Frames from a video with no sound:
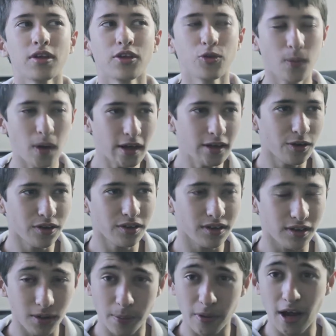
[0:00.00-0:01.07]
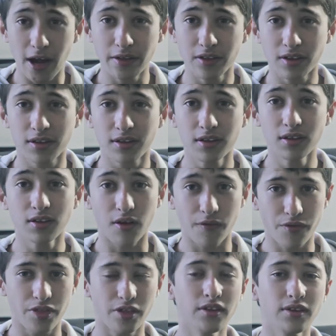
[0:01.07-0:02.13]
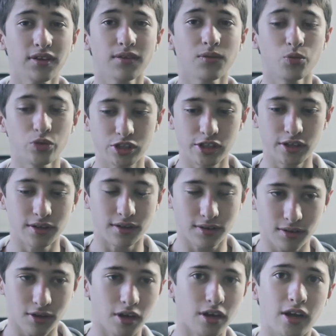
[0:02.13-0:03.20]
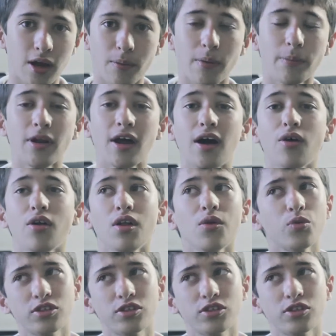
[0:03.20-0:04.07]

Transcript: you might notice in the behind the scenes of this, which is gonna come up now,